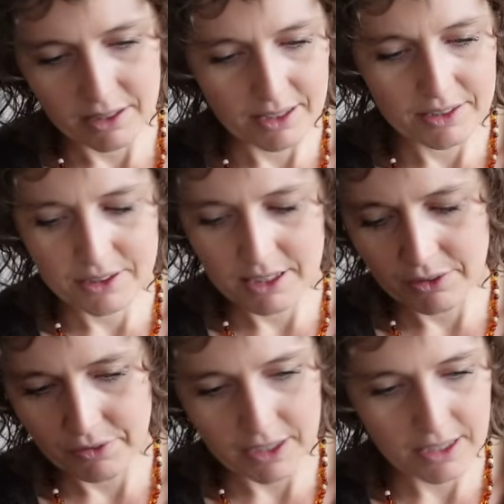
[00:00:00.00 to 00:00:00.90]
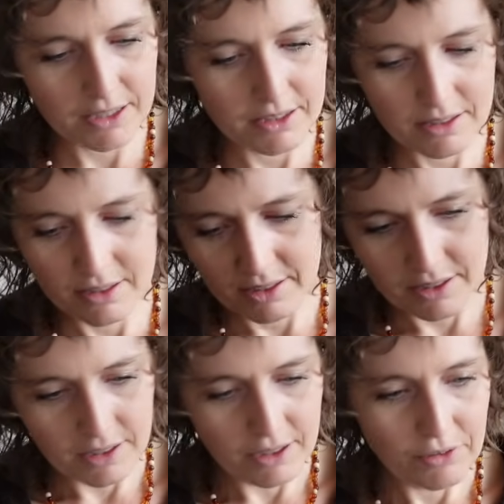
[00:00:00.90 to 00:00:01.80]
Let's see if I can
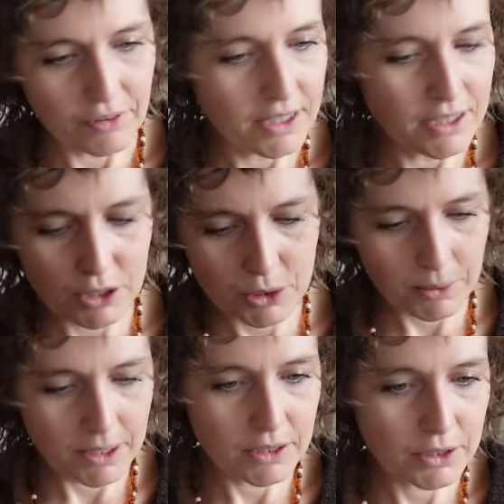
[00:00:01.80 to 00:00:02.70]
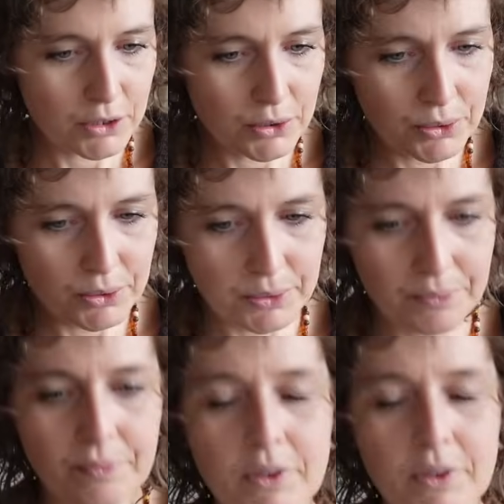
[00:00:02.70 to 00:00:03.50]
find the sweater too.